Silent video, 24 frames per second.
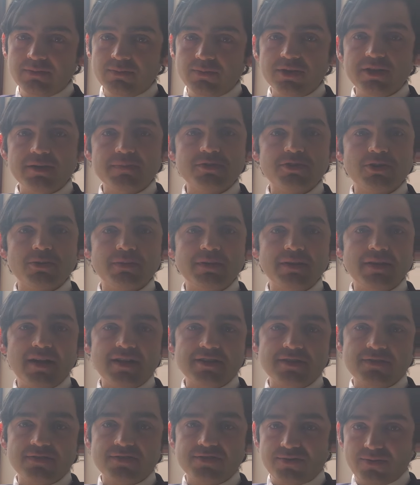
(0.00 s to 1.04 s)
William told me
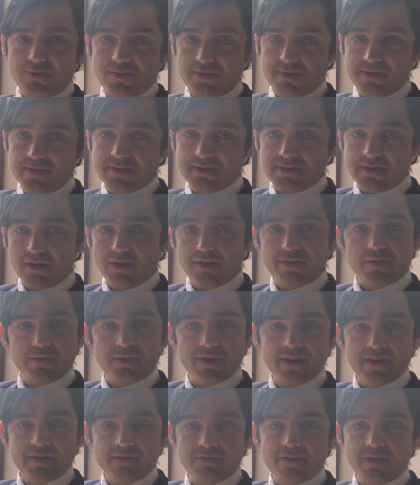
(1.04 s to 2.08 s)
lots of stories, and although
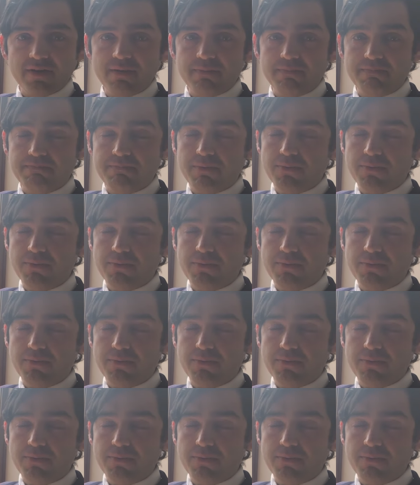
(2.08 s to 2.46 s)
he had a very